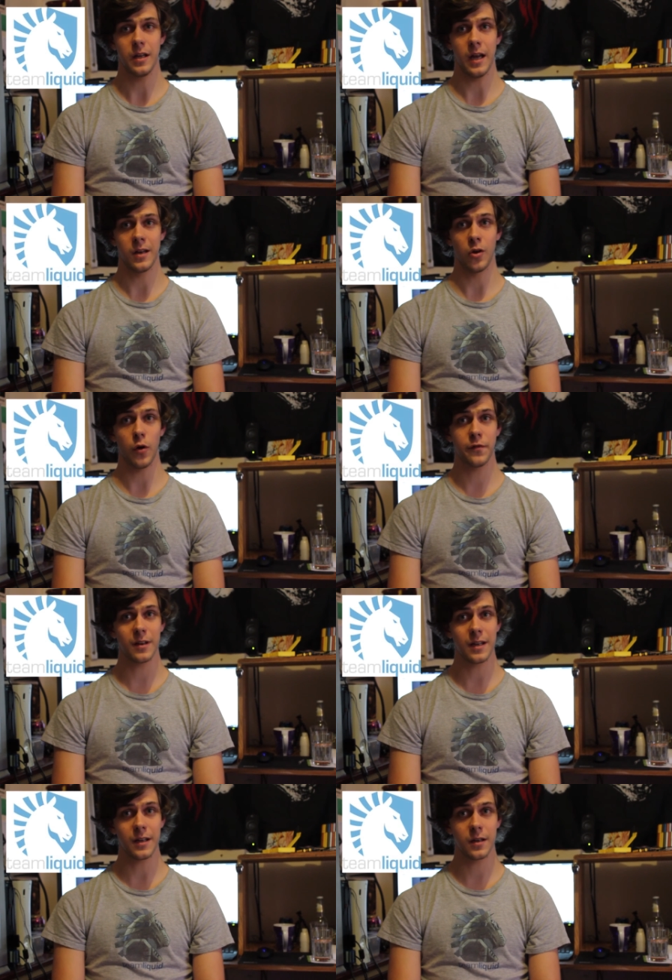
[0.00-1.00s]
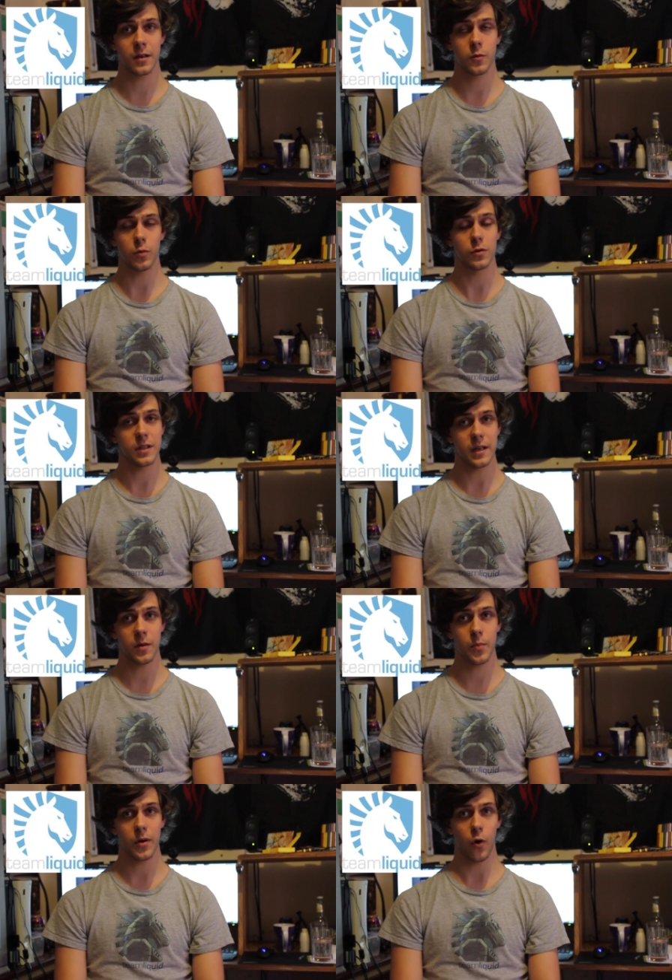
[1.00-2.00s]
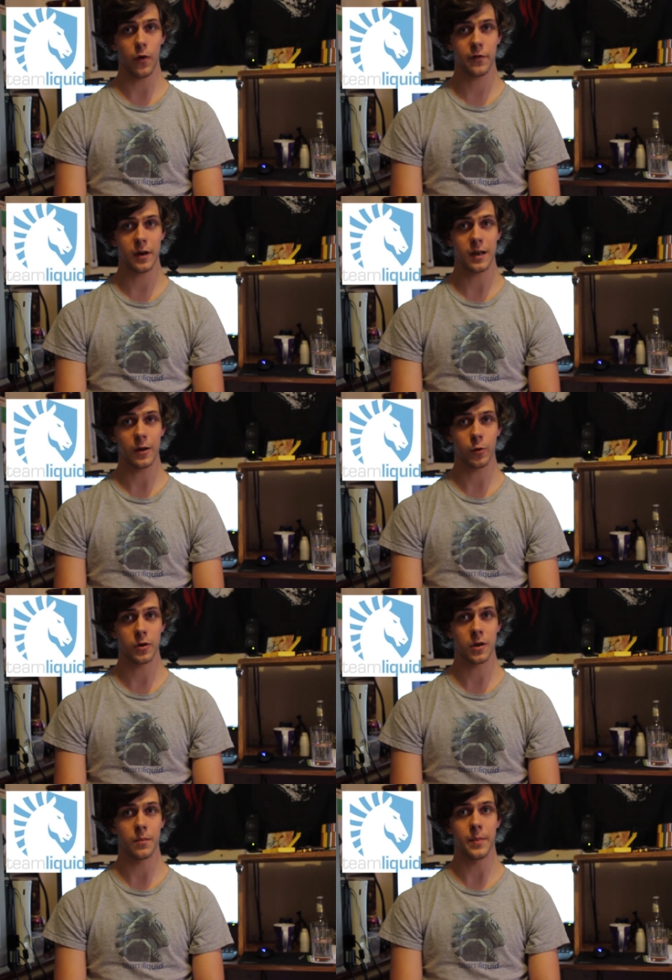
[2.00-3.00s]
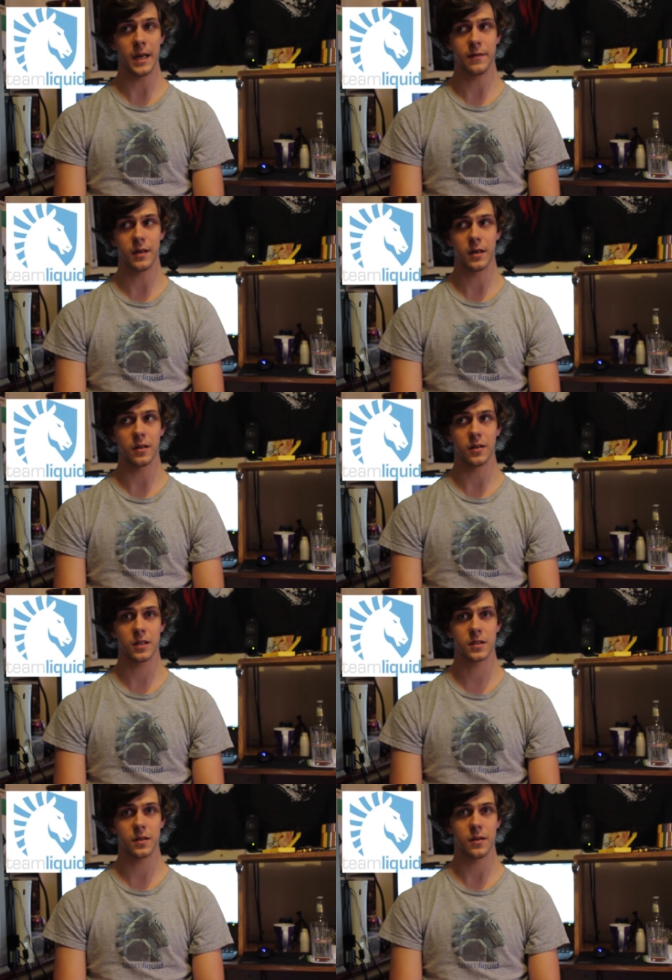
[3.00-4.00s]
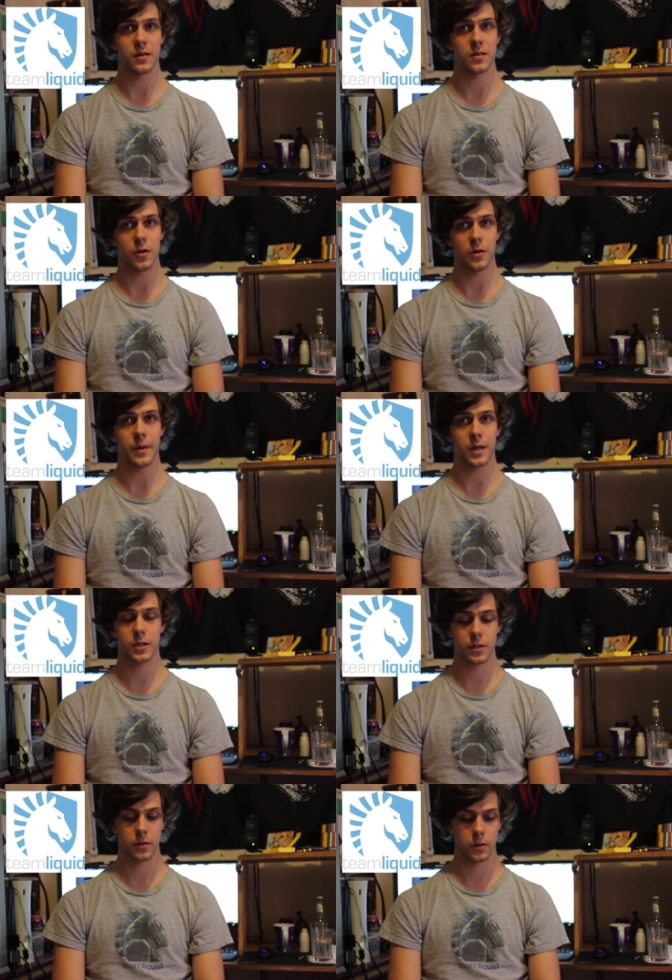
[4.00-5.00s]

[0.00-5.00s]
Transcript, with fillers: and hopefully, we'll see, but hopefully Liquid can beat Dignitas in this third match.